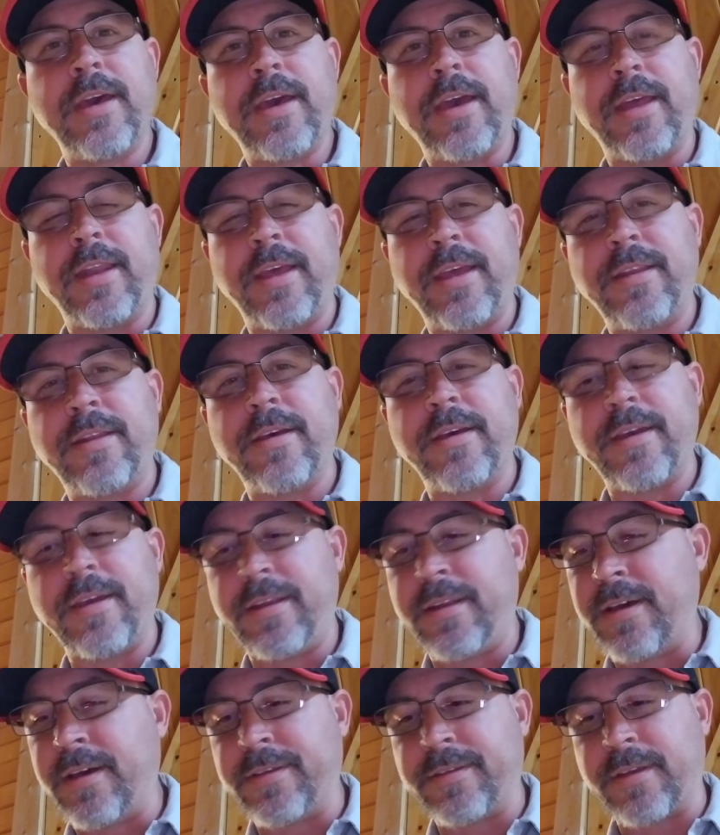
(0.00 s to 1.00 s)
And he
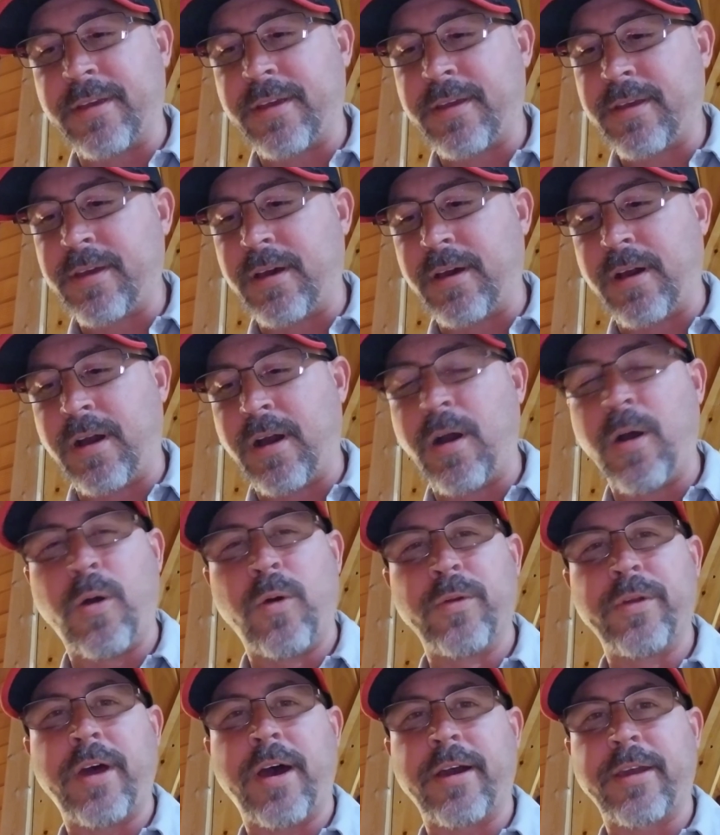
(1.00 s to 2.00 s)
does a
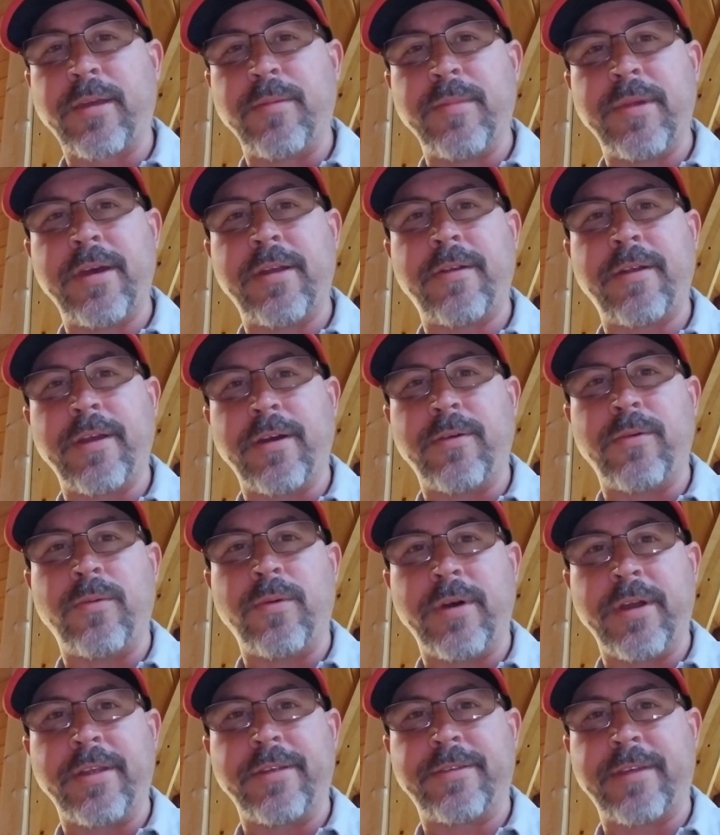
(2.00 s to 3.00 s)
whole documentary on
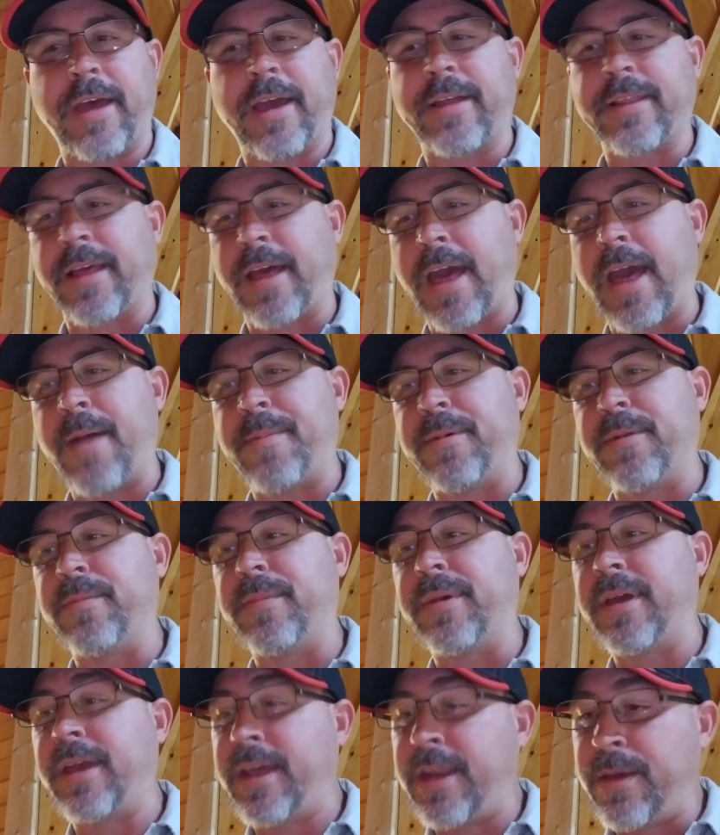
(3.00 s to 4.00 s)
what exactly happened.
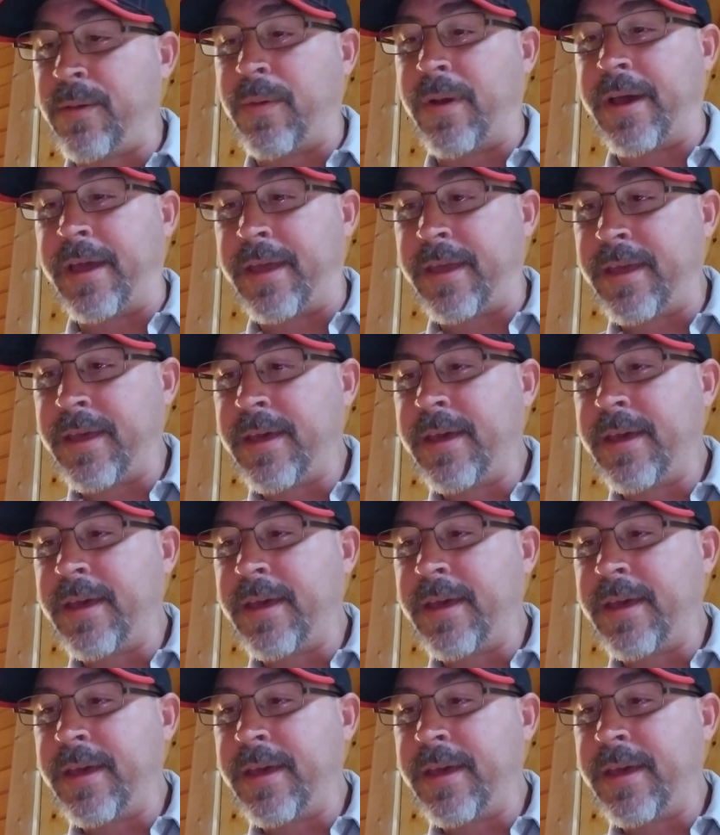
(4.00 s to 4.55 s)
But anyway,